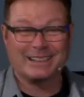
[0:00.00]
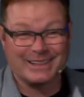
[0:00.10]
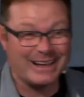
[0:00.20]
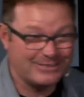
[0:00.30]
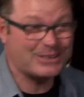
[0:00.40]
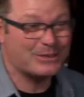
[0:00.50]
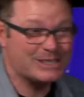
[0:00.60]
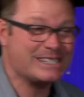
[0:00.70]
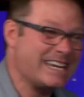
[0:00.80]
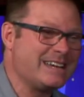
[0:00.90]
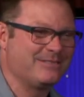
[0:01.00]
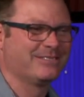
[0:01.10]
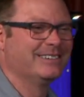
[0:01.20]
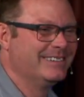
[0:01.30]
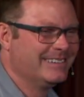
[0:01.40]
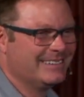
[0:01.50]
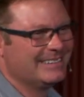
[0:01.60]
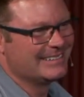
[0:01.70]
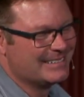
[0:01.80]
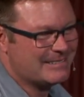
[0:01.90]
I love to receive.
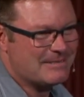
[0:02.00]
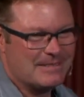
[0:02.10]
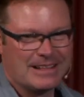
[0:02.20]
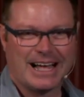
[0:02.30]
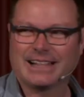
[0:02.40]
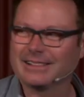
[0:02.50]
I